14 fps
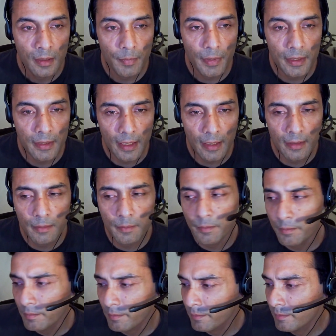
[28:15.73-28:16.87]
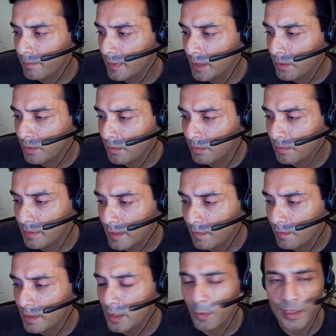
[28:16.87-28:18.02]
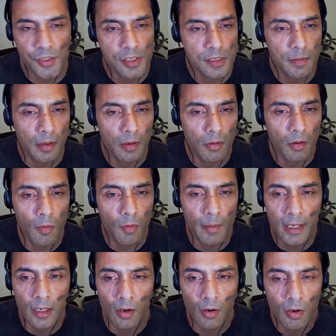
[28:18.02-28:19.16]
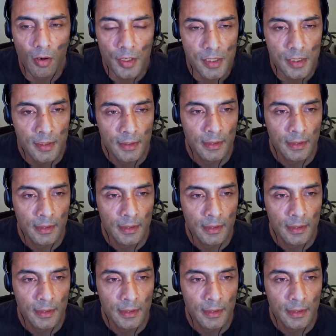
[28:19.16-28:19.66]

but then, there'll be questions about, oh my God,